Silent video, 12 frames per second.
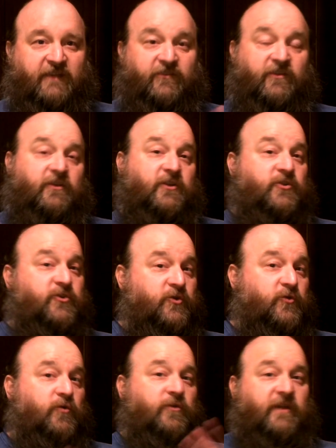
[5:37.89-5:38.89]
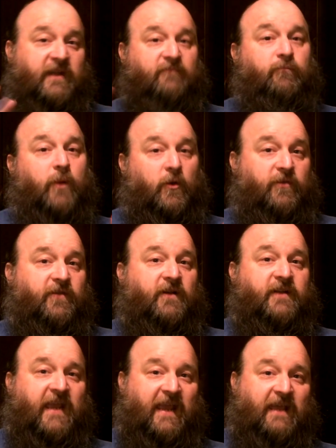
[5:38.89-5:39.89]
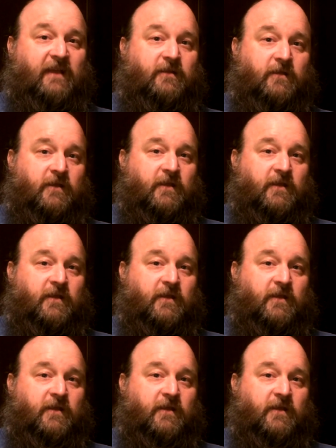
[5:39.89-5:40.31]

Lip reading: so you could have both on hand.